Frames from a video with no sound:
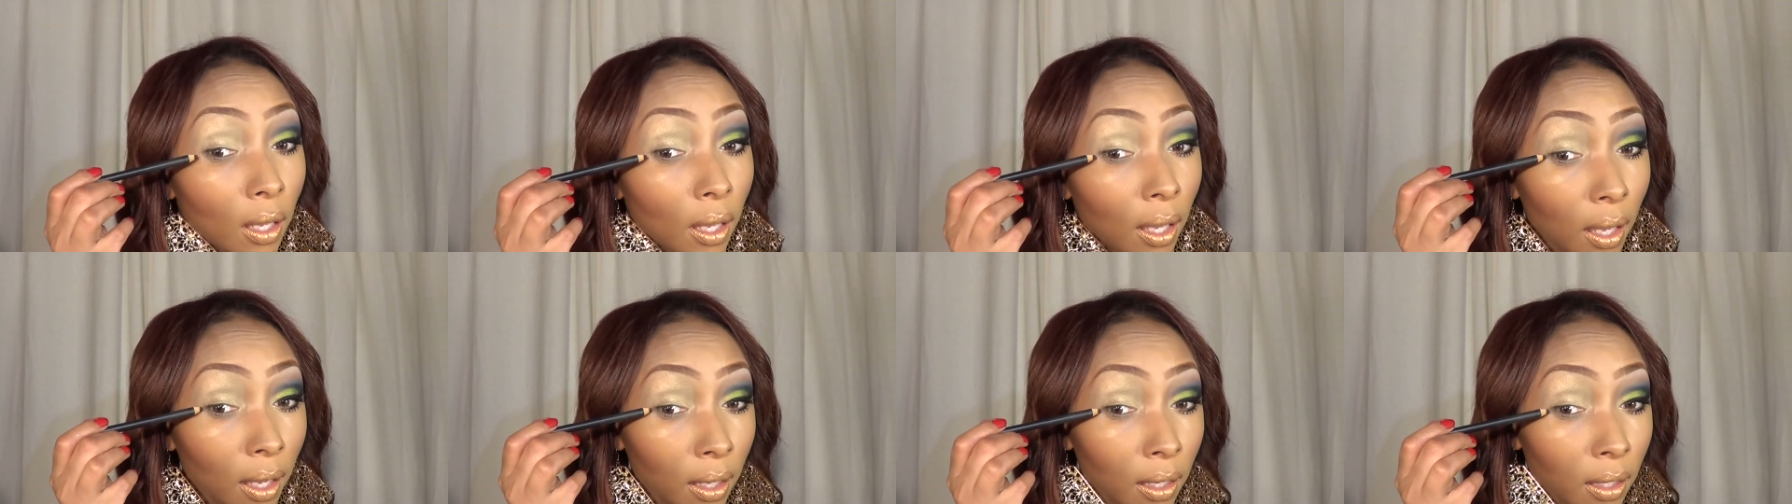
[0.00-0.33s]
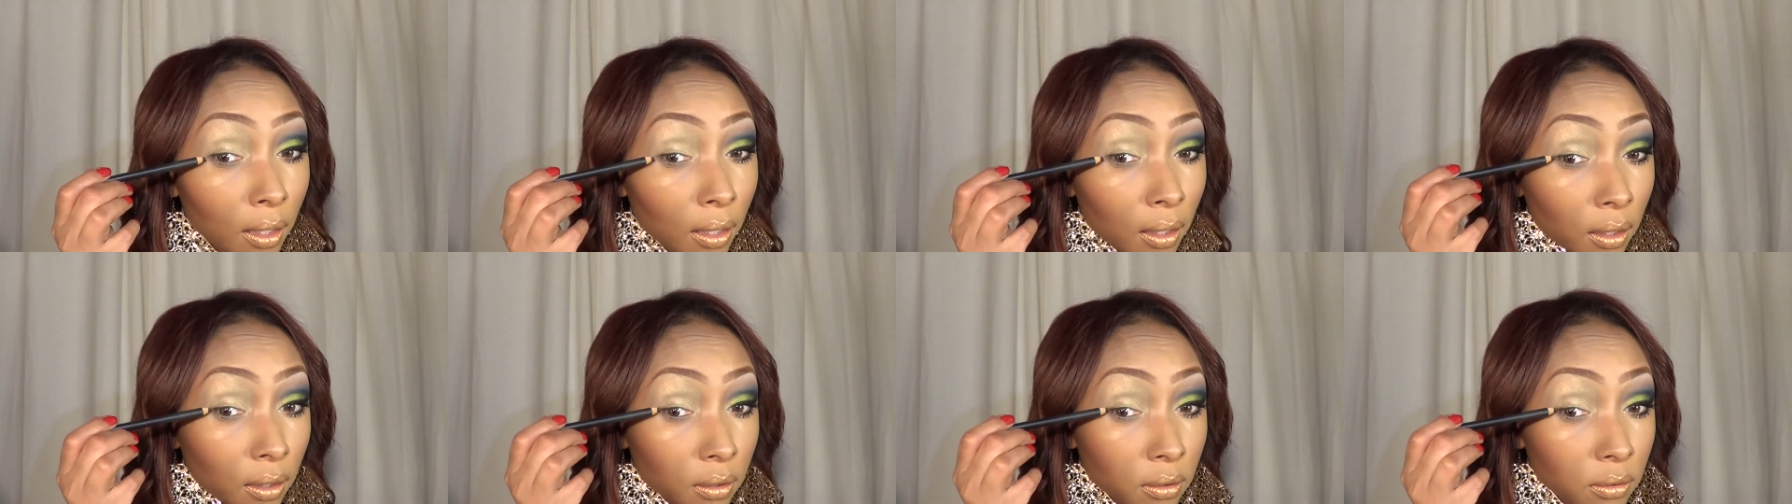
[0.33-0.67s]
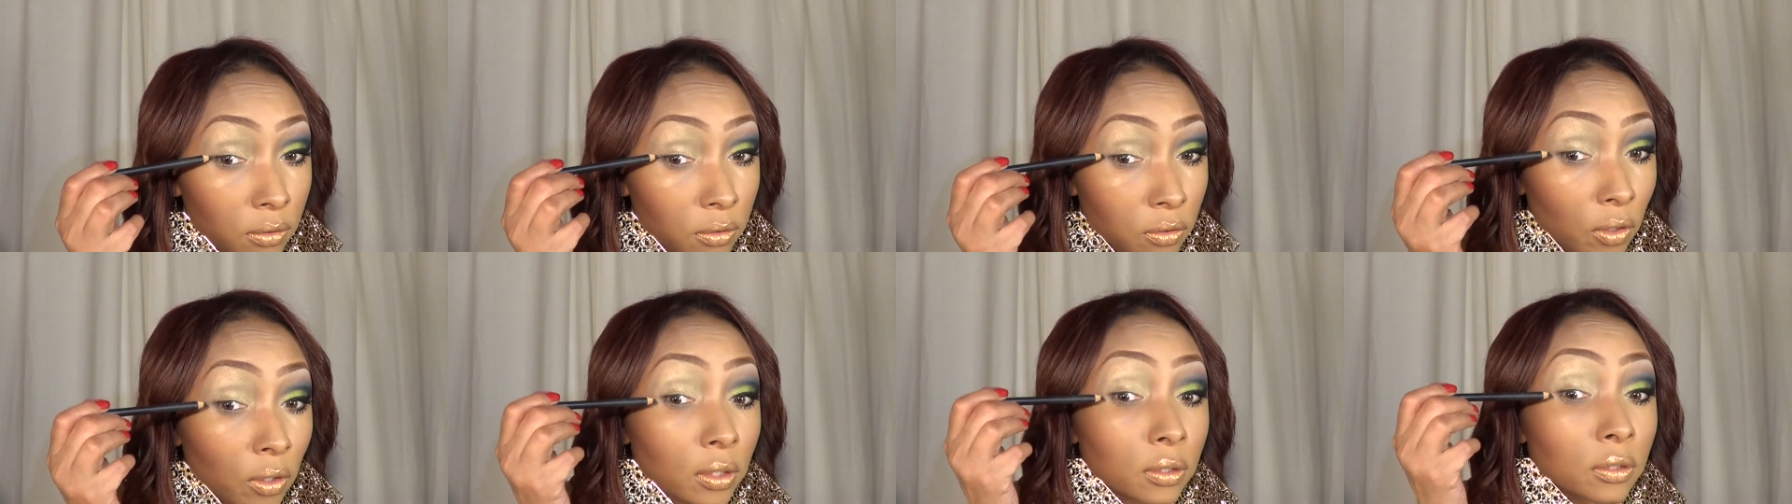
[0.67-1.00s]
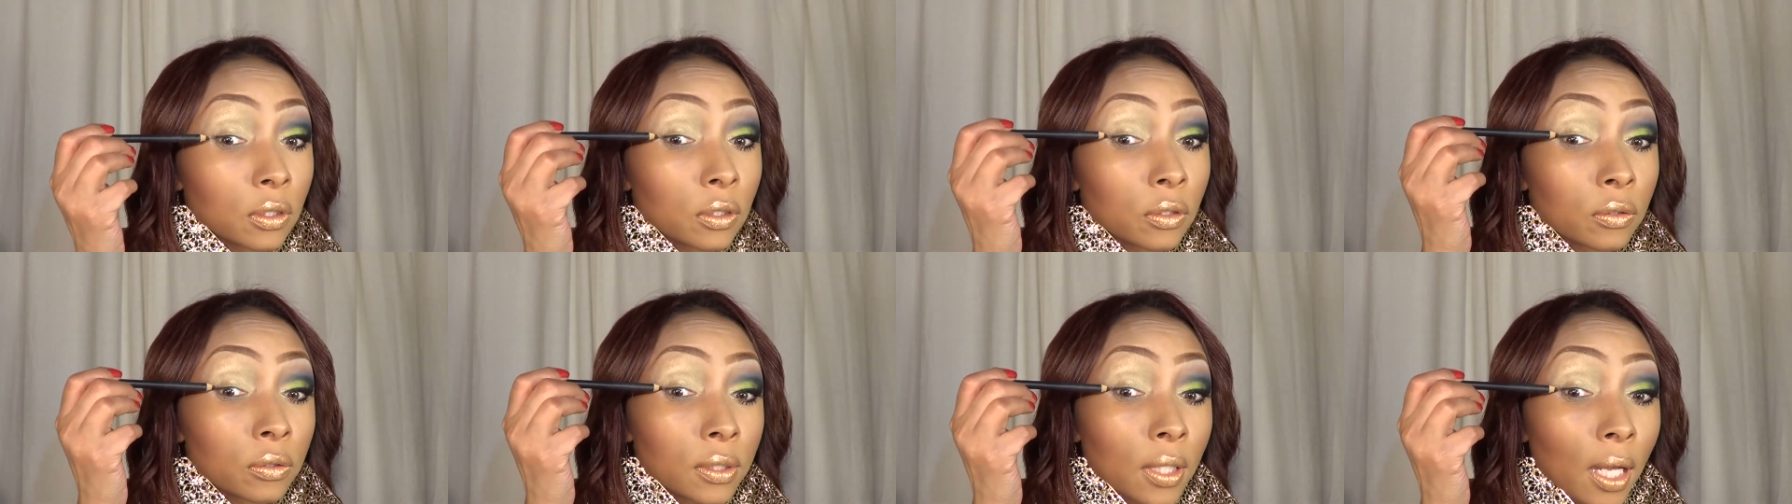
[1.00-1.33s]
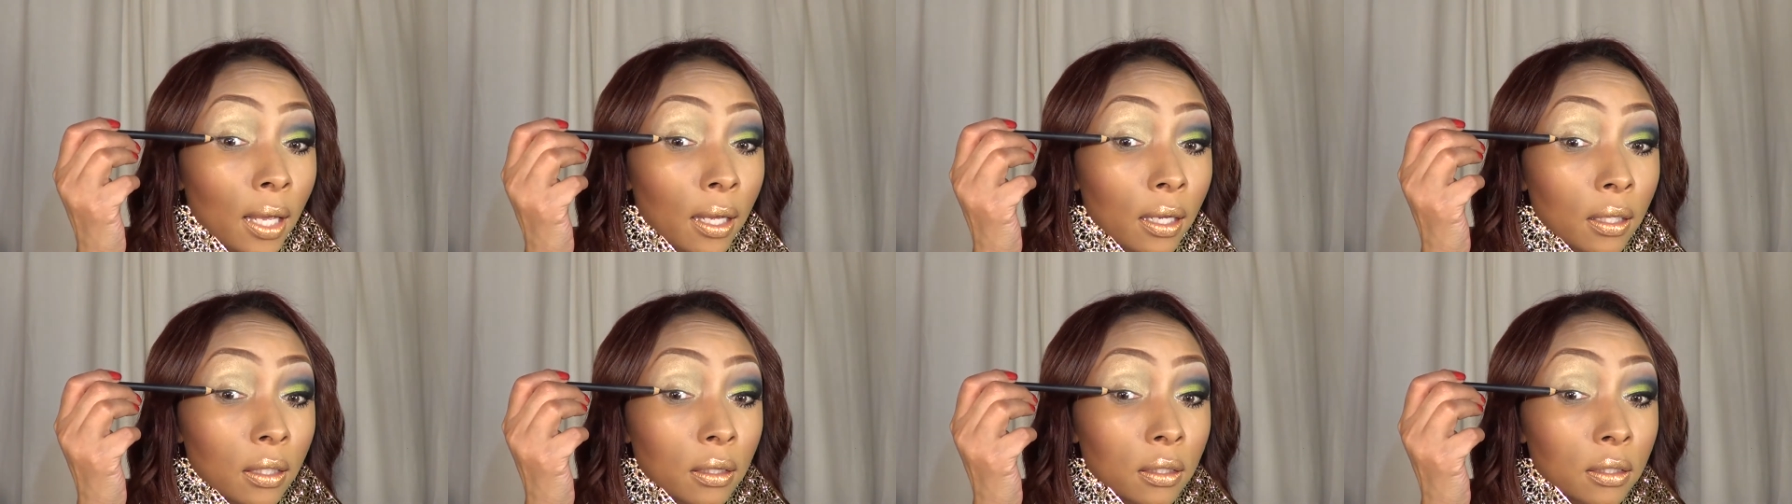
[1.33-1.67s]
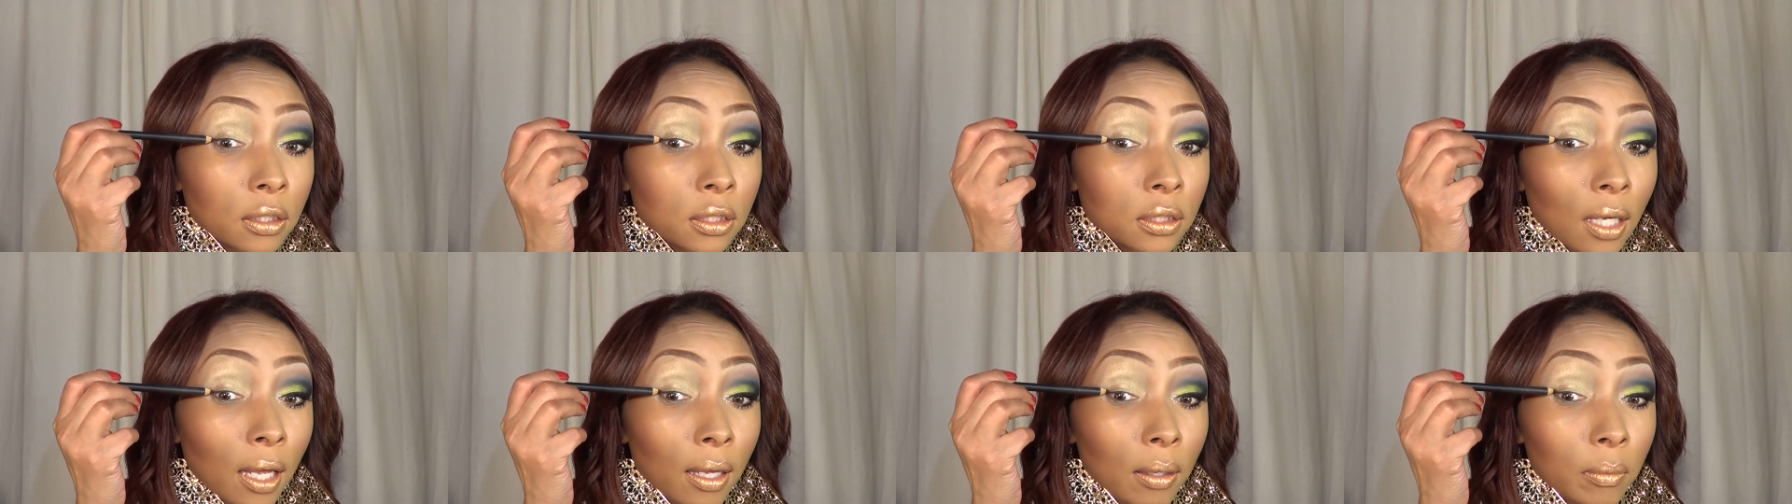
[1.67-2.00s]
and start to create the
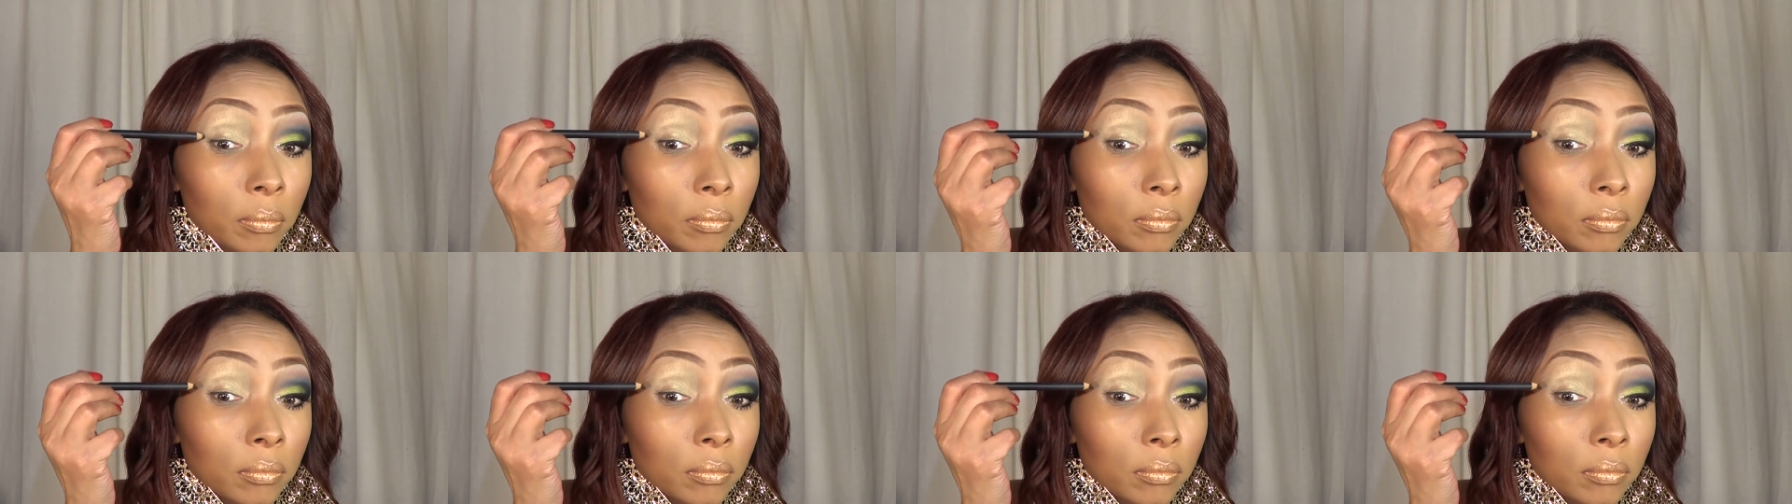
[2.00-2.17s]
shape.